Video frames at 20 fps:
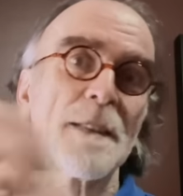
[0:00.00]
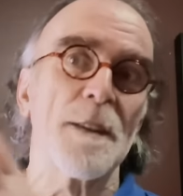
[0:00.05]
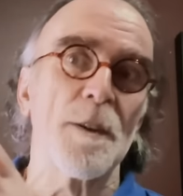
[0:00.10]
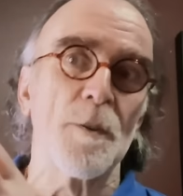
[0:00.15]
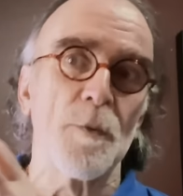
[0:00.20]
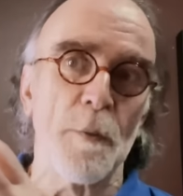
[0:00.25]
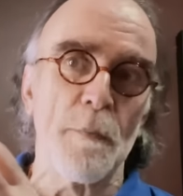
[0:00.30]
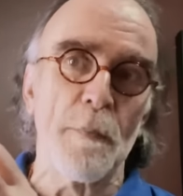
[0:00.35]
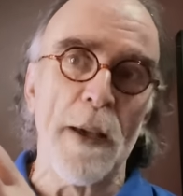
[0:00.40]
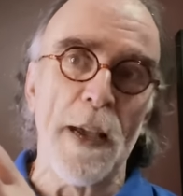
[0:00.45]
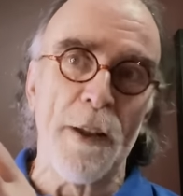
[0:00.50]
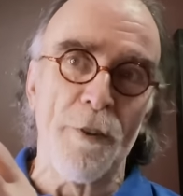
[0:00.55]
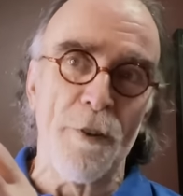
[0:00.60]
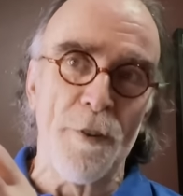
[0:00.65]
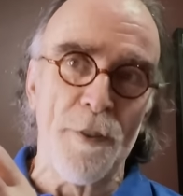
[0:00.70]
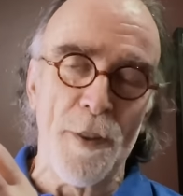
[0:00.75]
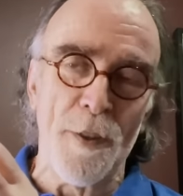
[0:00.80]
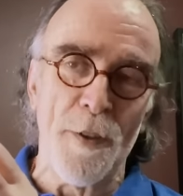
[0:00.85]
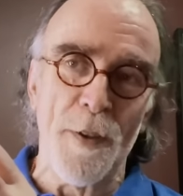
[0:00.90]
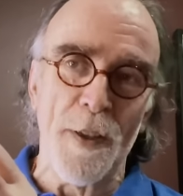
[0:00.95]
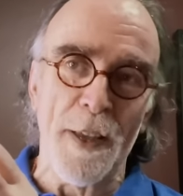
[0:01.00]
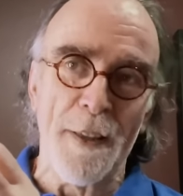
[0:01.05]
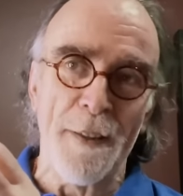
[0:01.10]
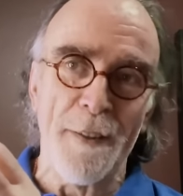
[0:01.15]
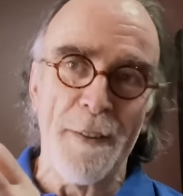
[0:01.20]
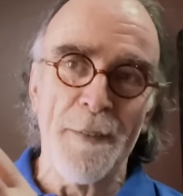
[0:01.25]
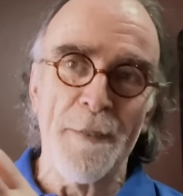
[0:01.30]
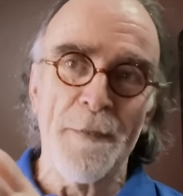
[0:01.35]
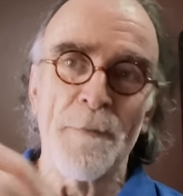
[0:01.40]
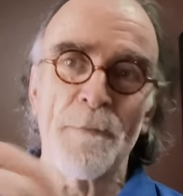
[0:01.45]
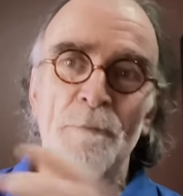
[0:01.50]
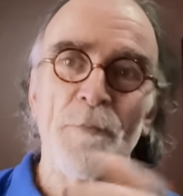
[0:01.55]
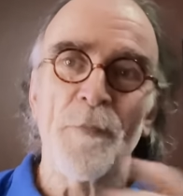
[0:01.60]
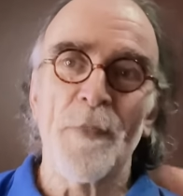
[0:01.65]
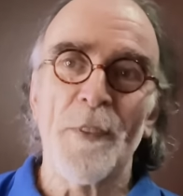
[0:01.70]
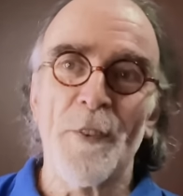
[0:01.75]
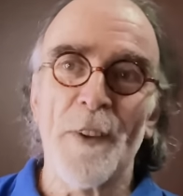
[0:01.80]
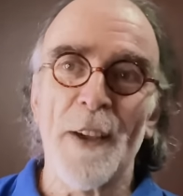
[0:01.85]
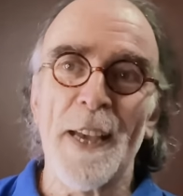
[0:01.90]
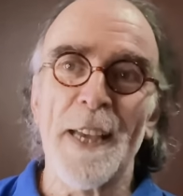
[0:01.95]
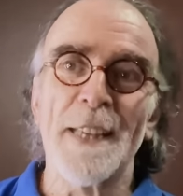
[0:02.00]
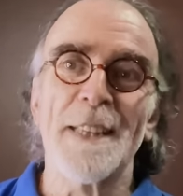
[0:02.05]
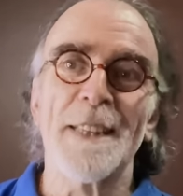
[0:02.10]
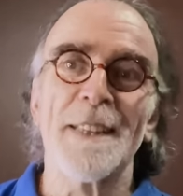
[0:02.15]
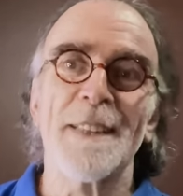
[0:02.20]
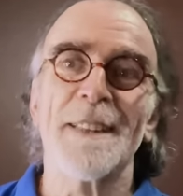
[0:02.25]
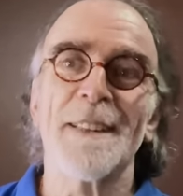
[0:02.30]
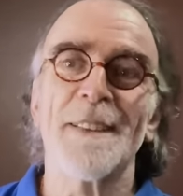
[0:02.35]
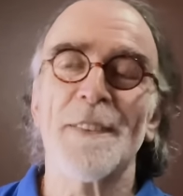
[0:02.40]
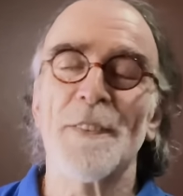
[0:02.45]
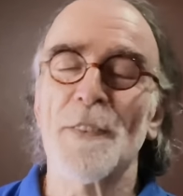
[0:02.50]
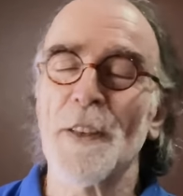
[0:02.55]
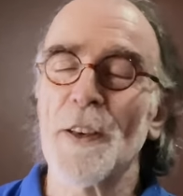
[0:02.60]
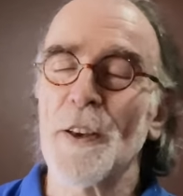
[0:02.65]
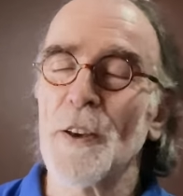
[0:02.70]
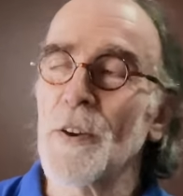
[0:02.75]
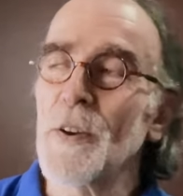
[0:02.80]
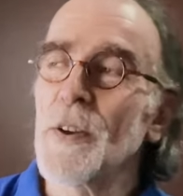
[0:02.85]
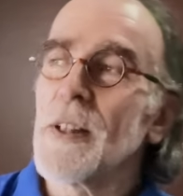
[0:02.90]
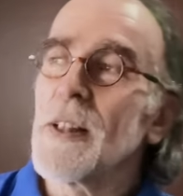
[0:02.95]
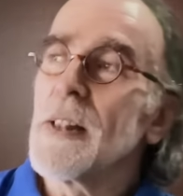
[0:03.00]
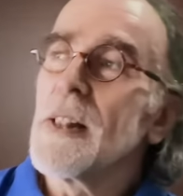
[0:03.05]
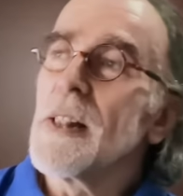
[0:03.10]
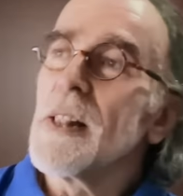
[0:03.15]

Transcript: to know what macro is doing, right? So,